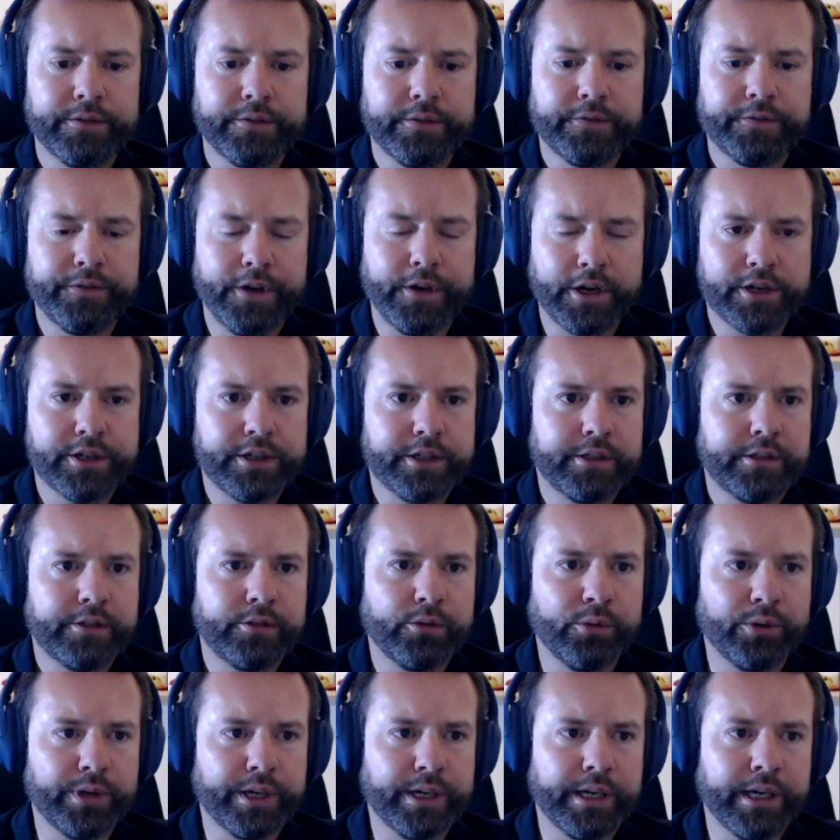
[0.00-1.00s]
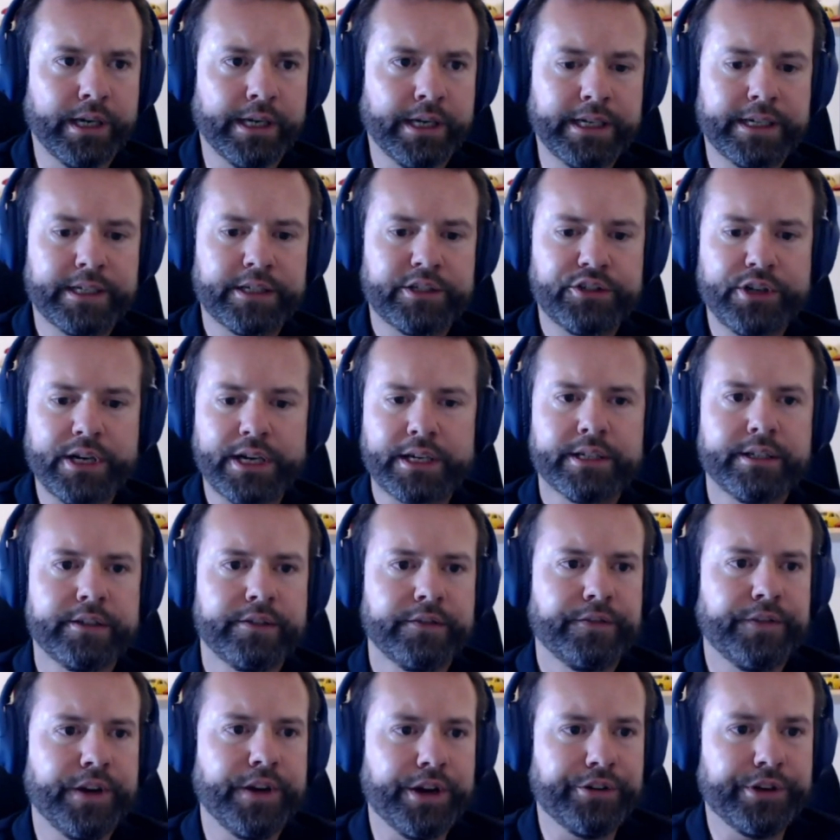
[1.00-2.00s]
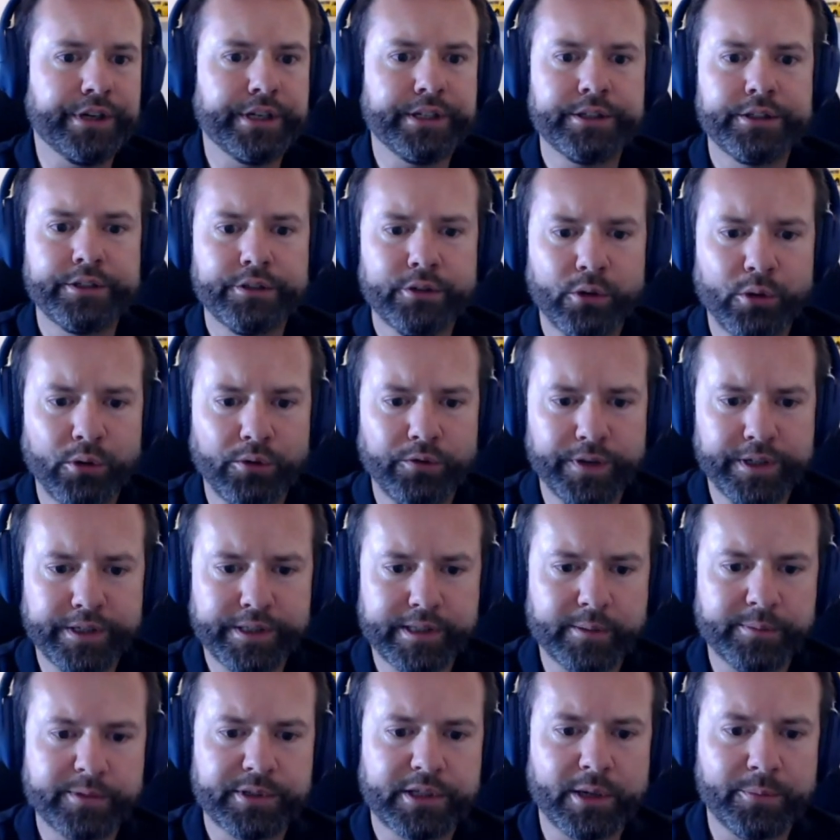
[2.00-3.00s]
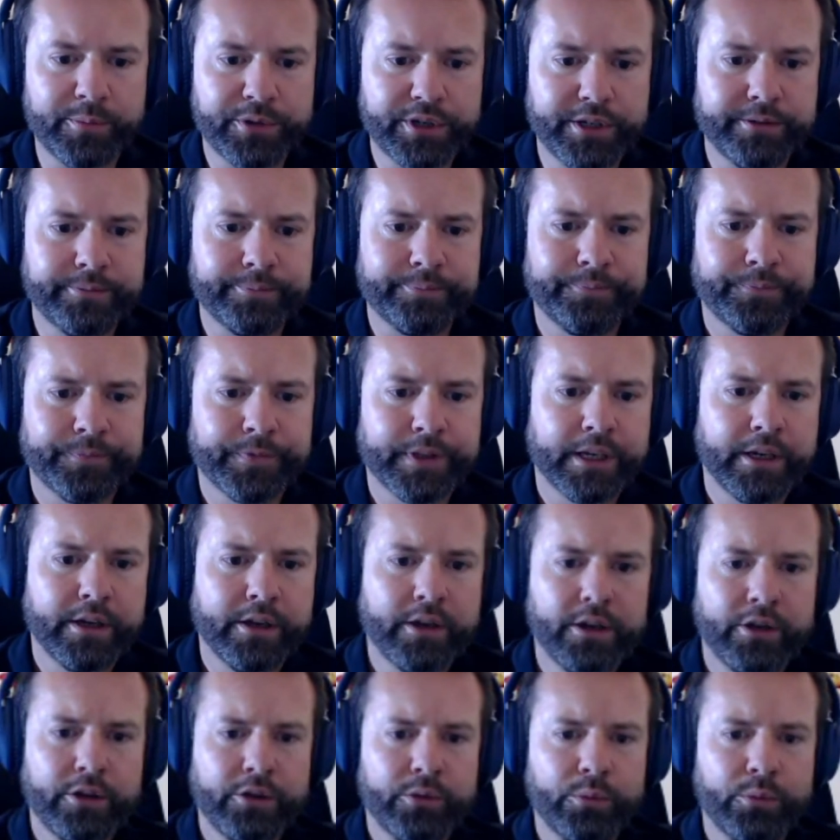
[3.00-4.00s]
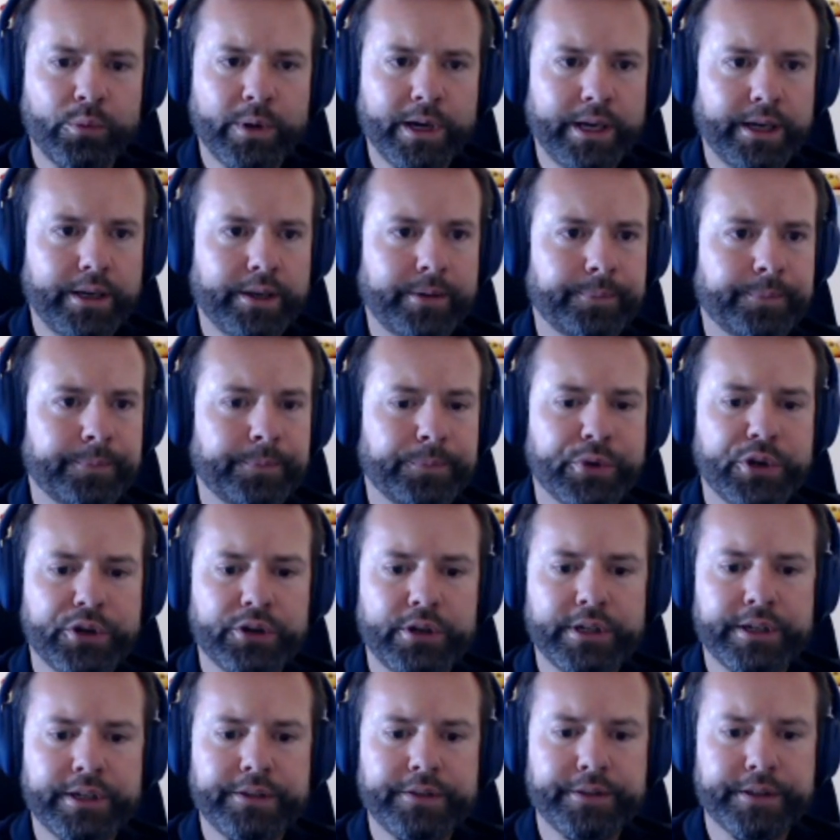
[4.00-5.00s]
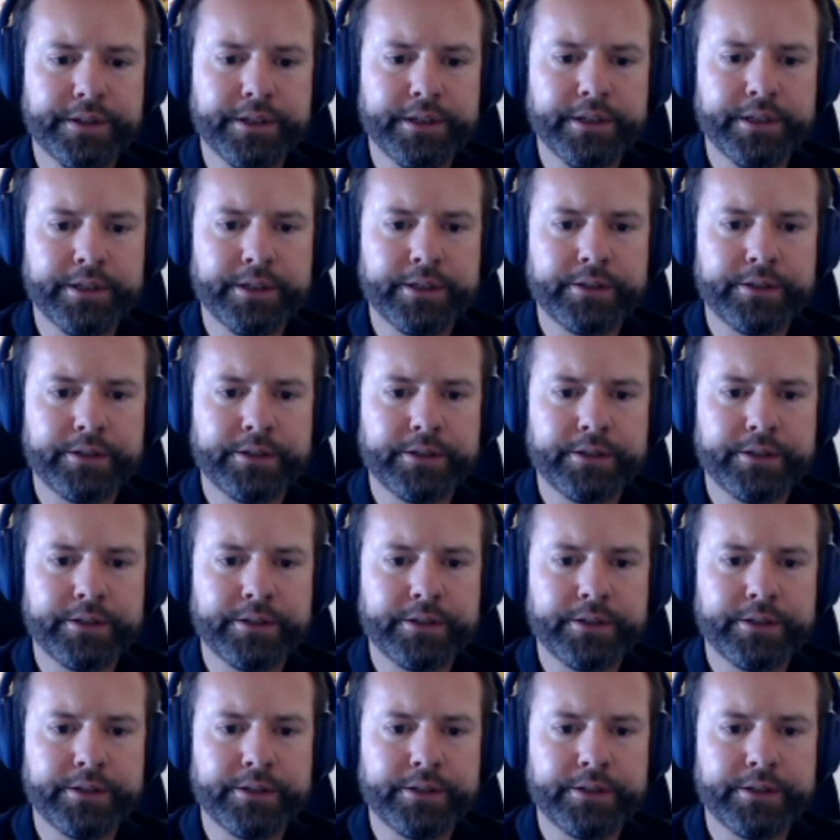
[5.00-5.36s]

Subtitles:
function or an extractor variant of a subscription, where purely the